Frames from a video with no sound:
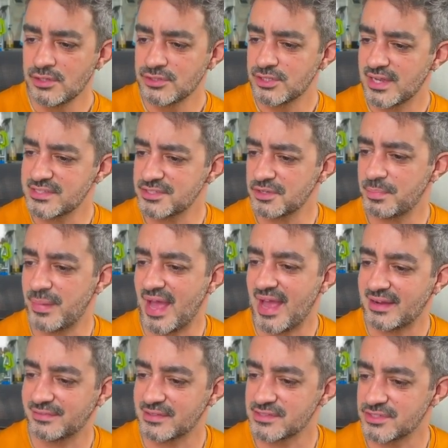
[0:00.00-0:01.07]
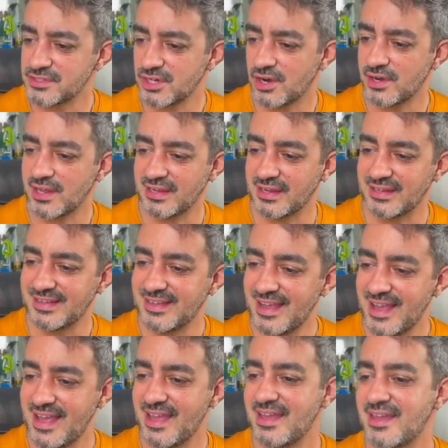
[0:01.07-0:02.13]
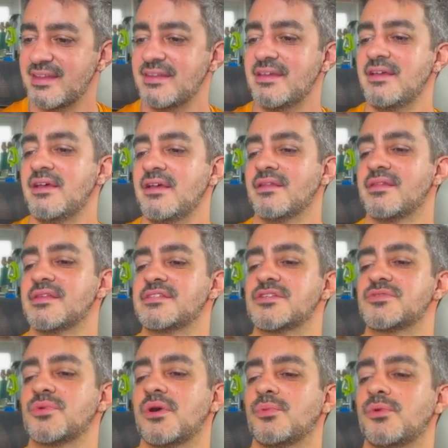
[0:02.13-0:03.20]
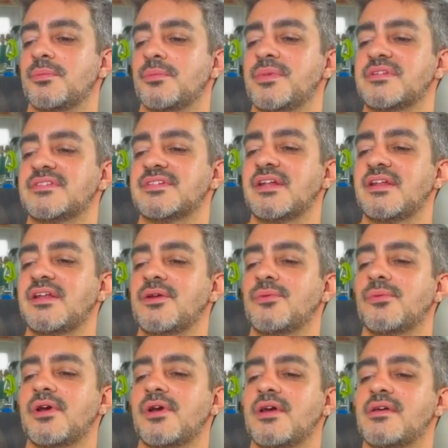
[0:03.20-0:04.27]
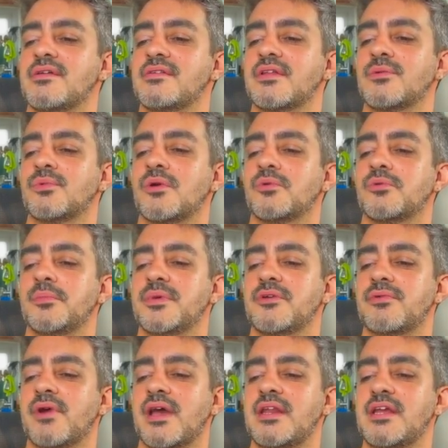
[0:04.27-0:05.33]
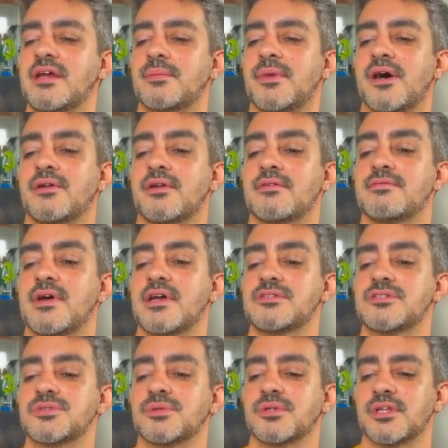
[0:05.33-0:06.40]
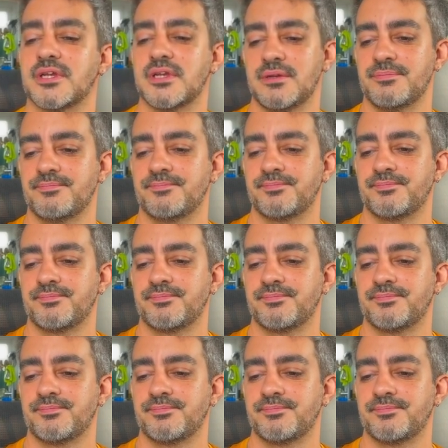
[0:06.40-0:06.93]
So let's look back at this chart again. This is what we'll be dealing with and what we'll be writing about eventually.